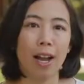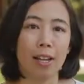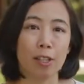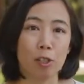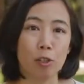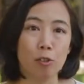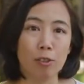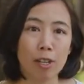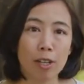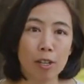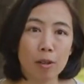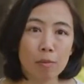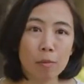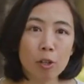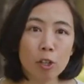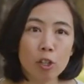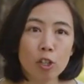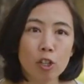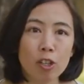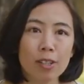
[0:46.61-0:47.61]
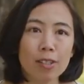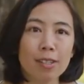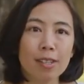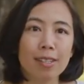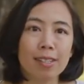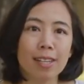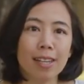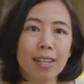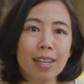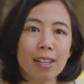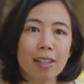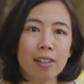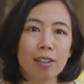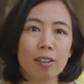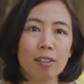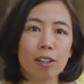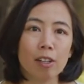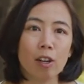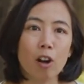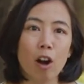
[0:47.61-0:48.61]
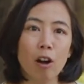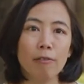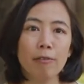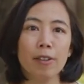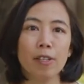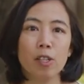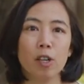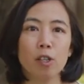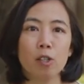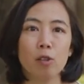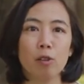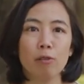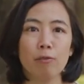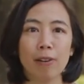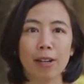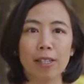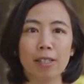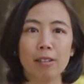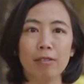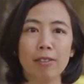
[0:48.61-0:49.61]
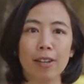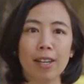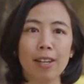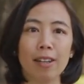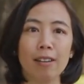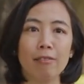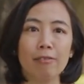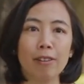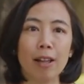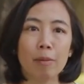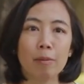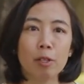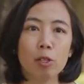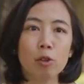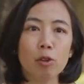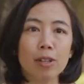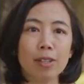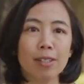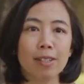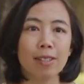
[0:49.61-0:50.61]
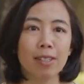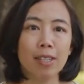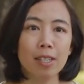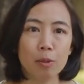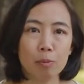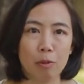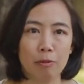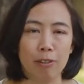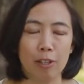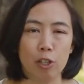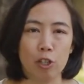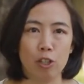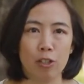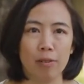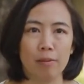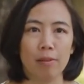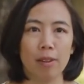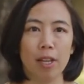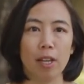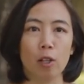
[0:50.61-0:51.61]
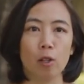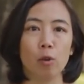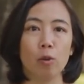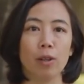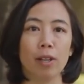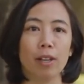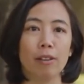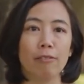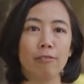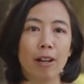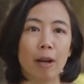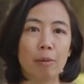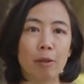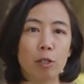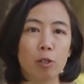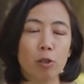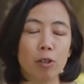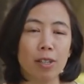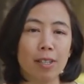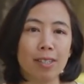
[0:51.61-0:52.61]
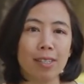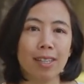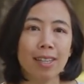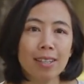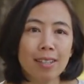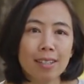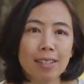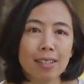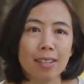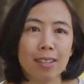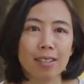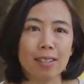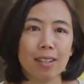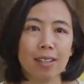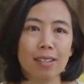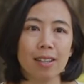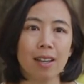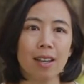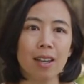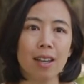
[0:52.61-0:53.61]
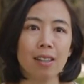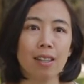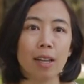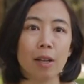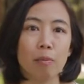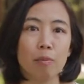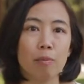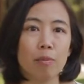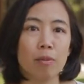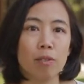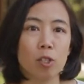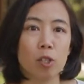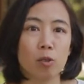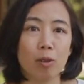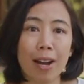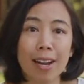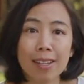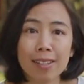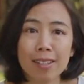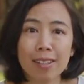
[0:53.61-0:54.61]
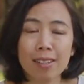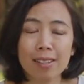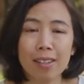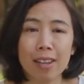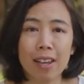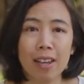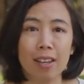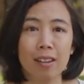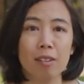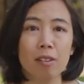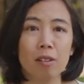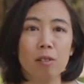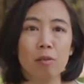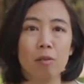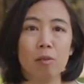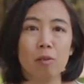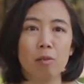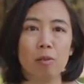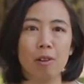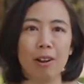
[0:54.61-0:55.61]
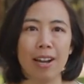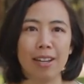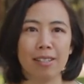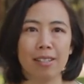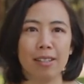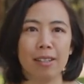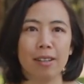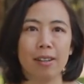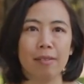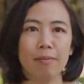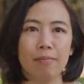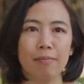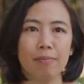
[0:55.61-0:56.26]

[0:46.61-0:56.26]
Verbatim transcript: as new data emerges, it's getting clear that coffee is also effective in inflammatory disease prevention, including inflammatory skin diseases like psoriasis and rosacea.